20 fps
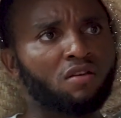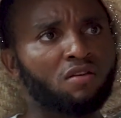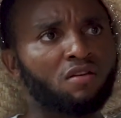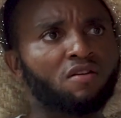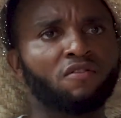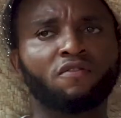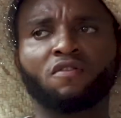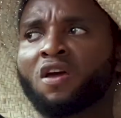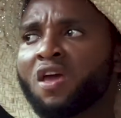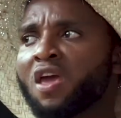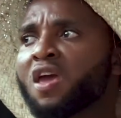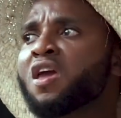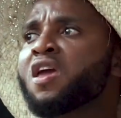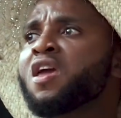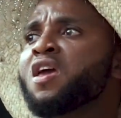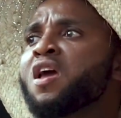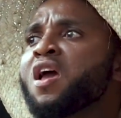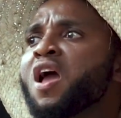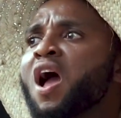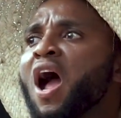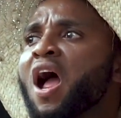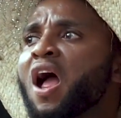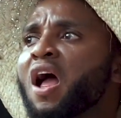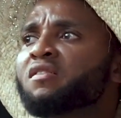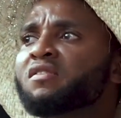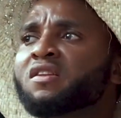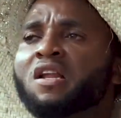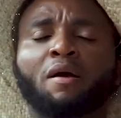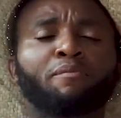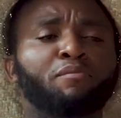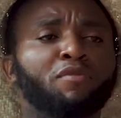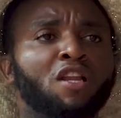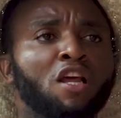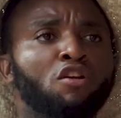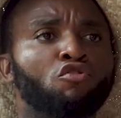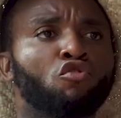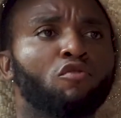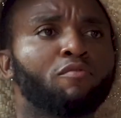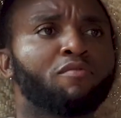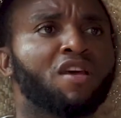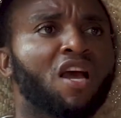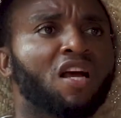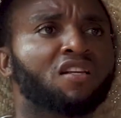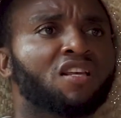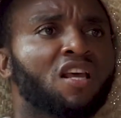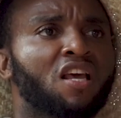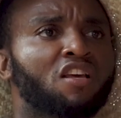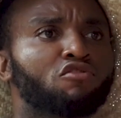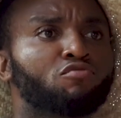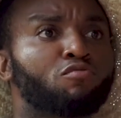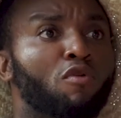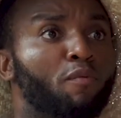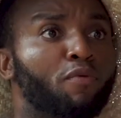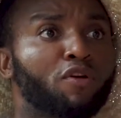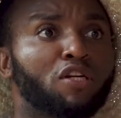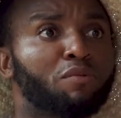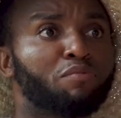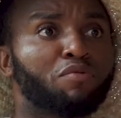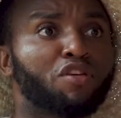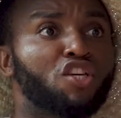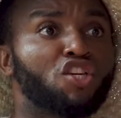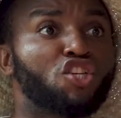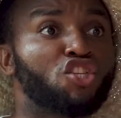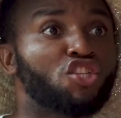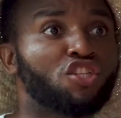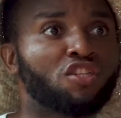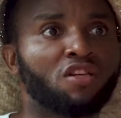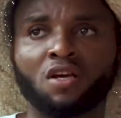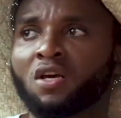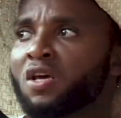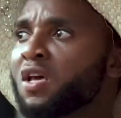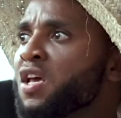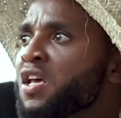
They know me as a small body big engine.